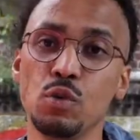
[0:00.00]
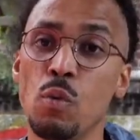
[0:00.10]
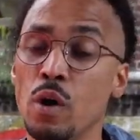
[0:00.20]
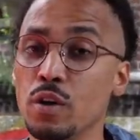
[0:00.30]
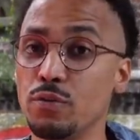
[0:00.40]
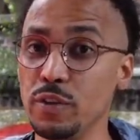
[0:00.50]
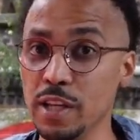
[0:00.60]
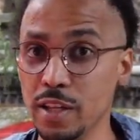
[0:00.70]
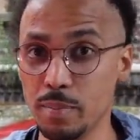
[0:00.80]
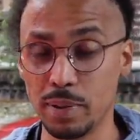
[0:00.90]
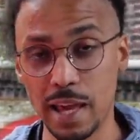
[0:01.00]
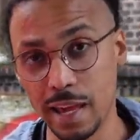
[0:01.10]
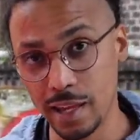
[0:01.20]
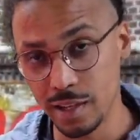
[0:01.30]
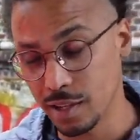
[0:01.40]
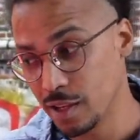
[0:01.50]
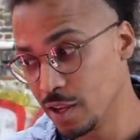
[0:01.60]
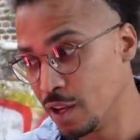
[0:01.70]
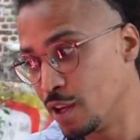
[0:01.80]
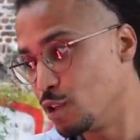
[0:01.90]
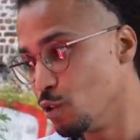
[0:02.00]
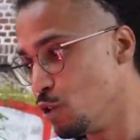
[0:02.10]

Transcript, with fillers: you want to feel the plane, you